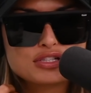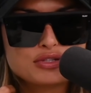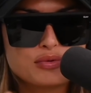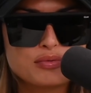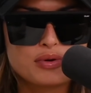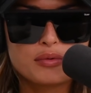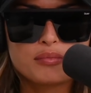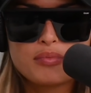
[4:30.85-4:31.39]
She
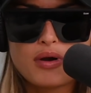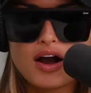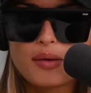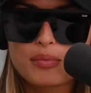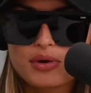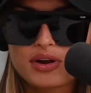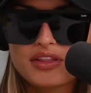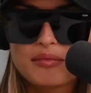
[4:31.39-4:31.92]
would put
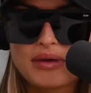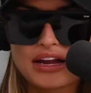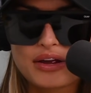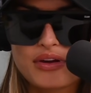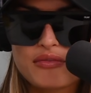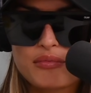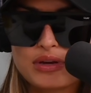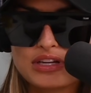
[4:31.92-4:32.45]
popcorn in the
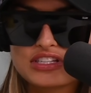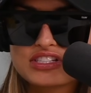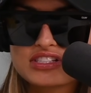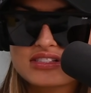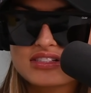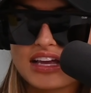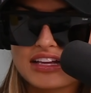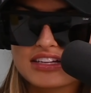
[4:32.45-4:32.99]
microwave and put
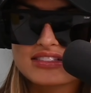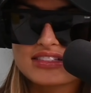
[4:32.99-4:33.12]
like